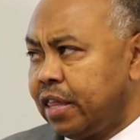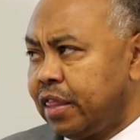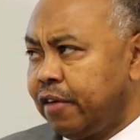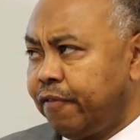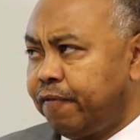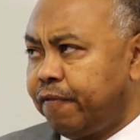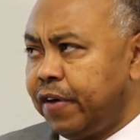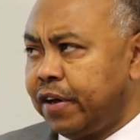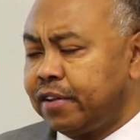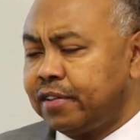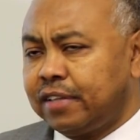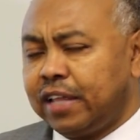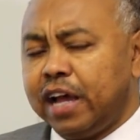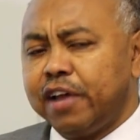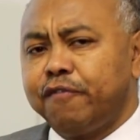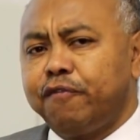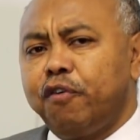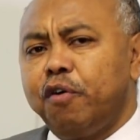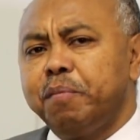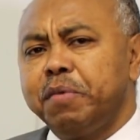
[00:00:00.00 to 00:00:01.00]
the first
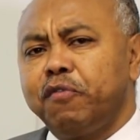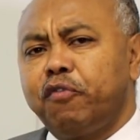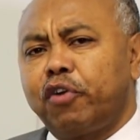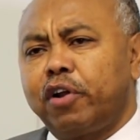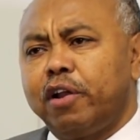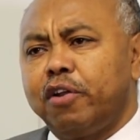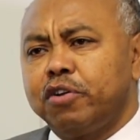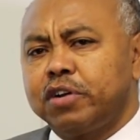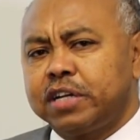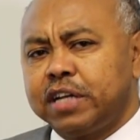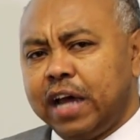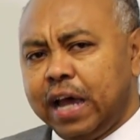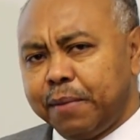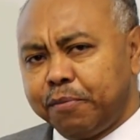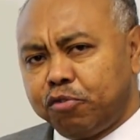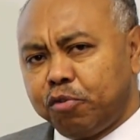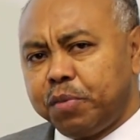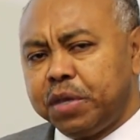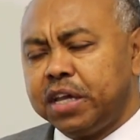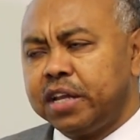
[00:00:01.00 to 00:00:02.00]
time for me for a long
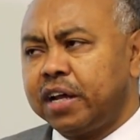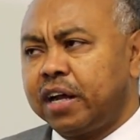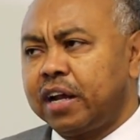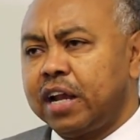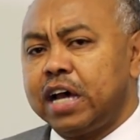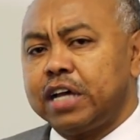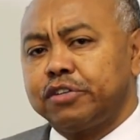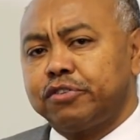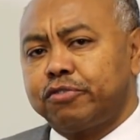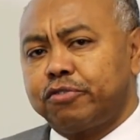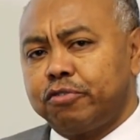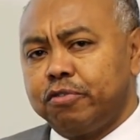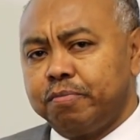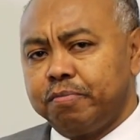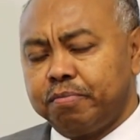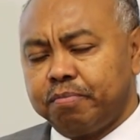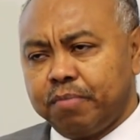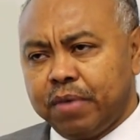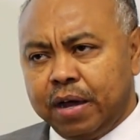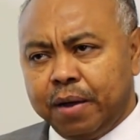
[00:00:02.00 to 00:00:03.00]
time to be in a
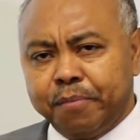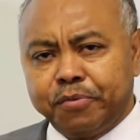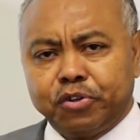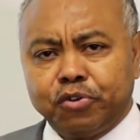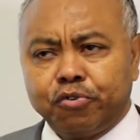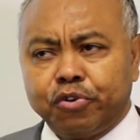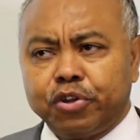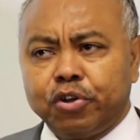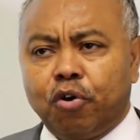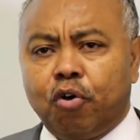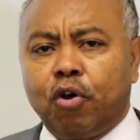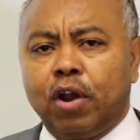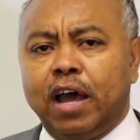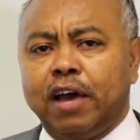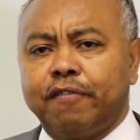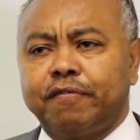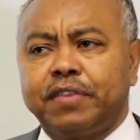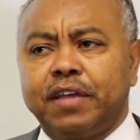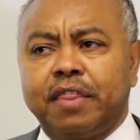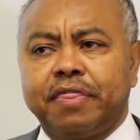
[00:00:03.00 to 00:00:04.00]
classroom. I'm sure you all
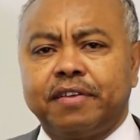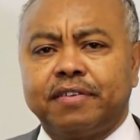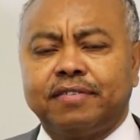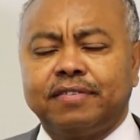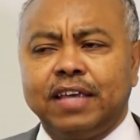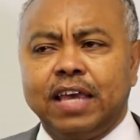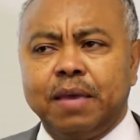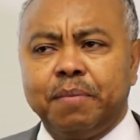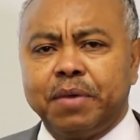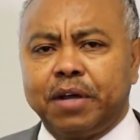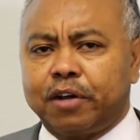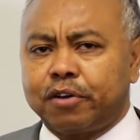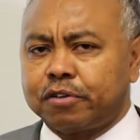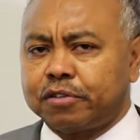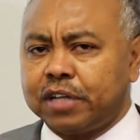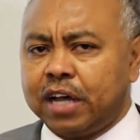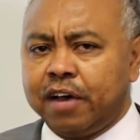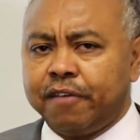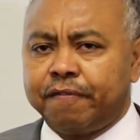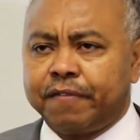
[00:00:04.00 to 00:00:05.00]
have done the same
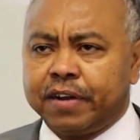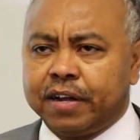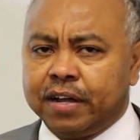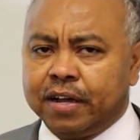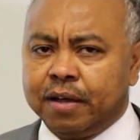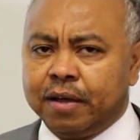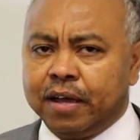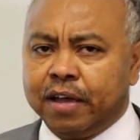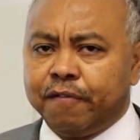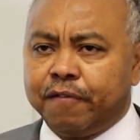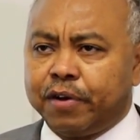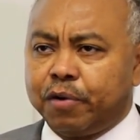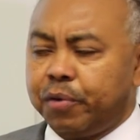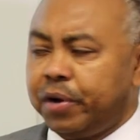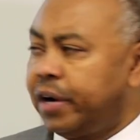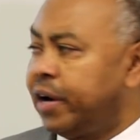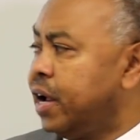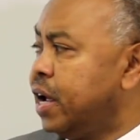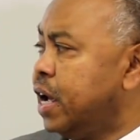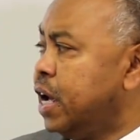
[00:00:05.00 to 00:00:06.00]
across Africa,
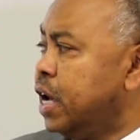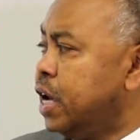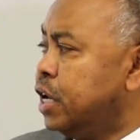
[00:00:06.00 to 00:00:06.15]
everywhere.